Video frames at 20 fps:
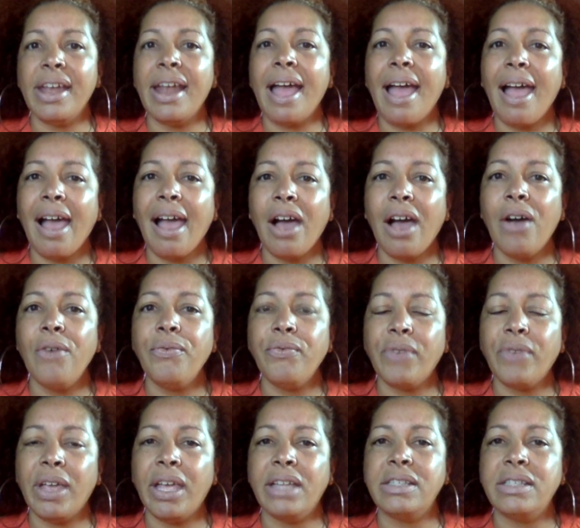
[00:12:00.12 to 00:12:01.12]
how
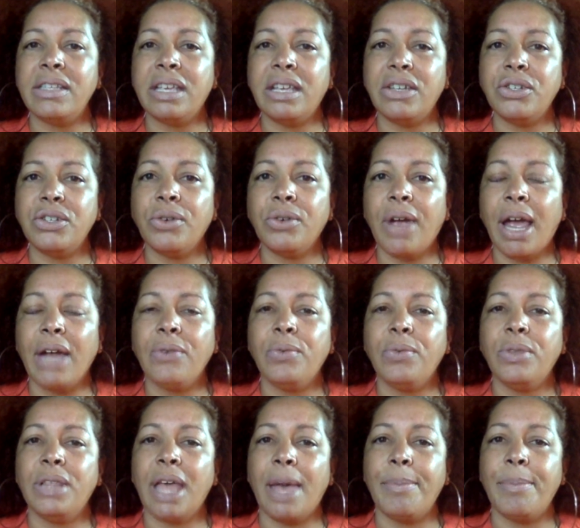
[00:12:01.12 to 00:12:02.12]
fans interact
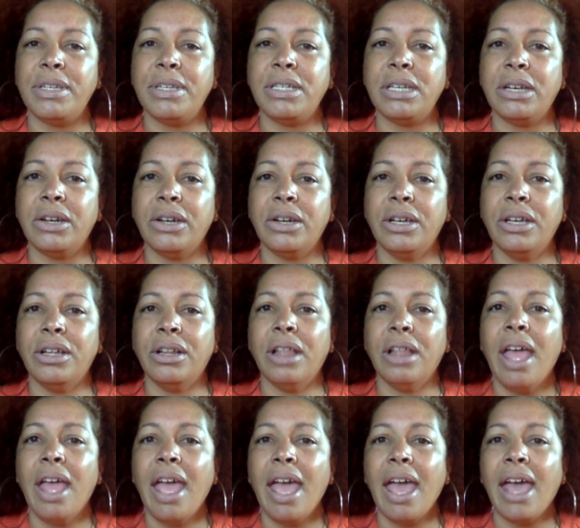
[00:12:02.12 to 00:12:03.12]
with that material
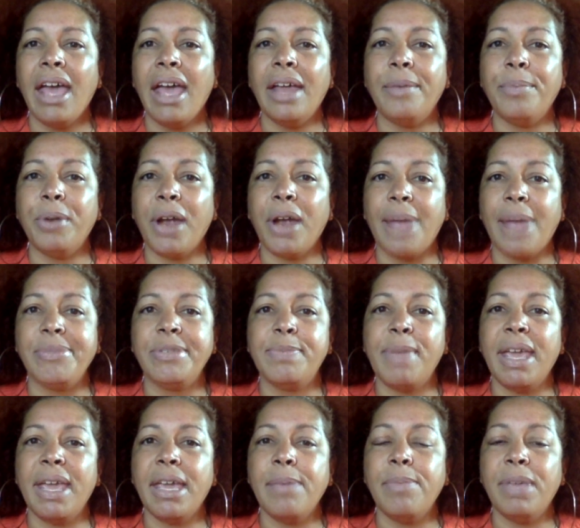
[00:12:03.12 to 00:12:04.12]
and perhaps
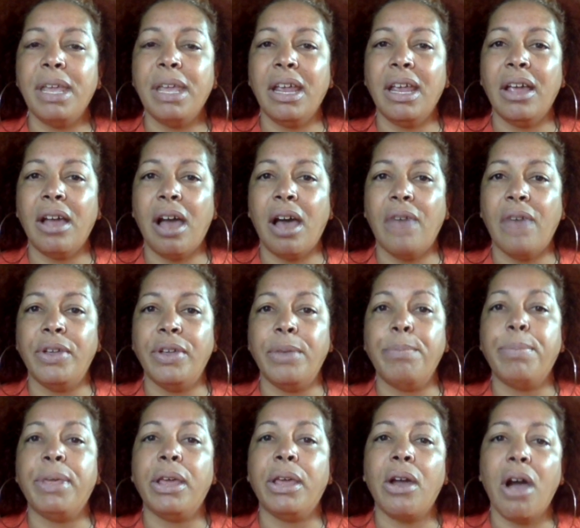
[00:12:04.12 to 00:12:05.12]
make meaning of it
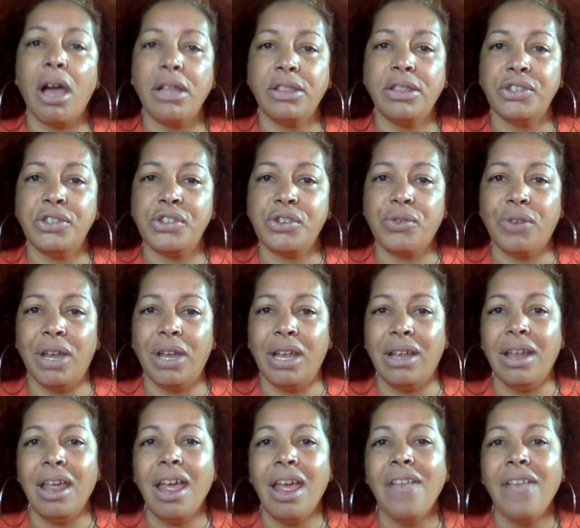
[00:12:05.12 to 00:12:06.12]
beyond the screen.
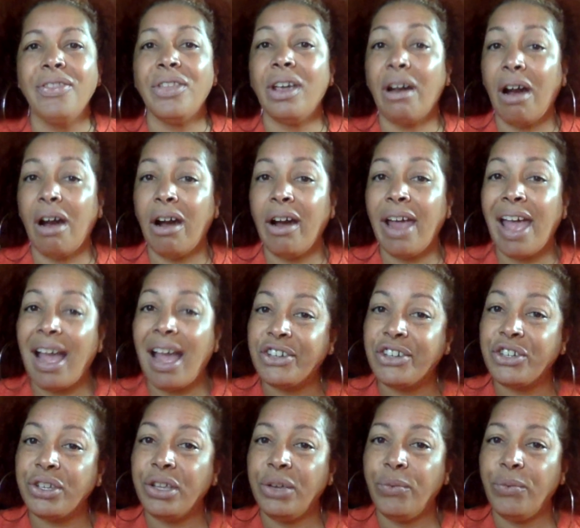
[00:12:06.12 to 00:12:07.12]
There are
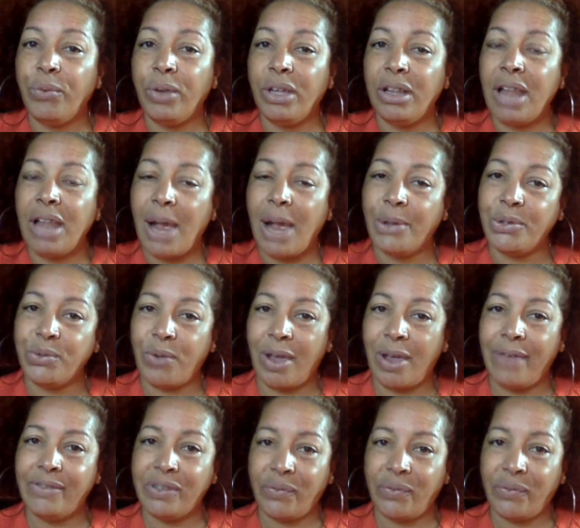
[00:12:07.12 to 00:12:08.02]
actually Real Housewives